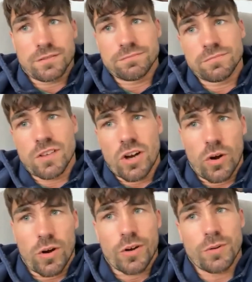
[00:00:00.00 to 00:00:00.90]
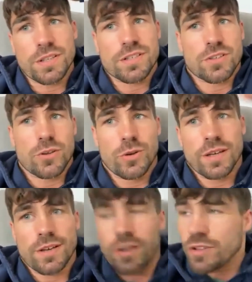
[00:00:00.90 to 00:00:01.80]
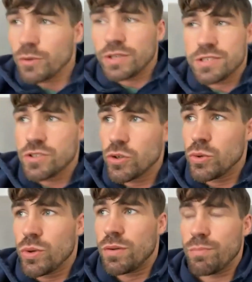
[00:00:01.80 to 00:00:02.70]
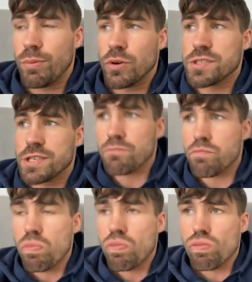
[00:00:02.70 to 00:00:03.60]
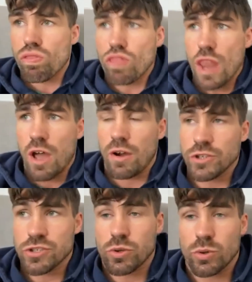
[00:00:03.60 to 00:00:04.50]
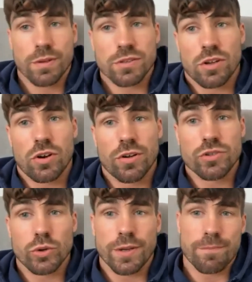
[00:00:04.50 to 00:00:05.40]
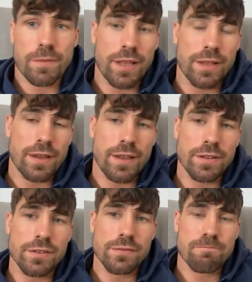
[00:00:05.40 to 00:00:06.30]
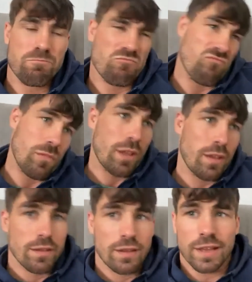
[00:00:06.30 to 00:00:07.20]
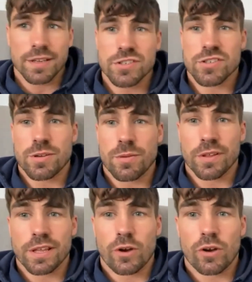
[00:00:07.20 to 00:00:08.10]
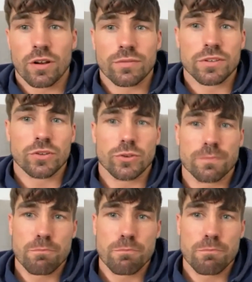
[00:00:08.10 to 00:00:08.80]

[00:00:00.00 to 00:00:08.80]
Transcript: No, I don't need to do it. I don't need to do boxing. Mm, I'll just do it because I enjoy it, and and and it's just something that I love to do.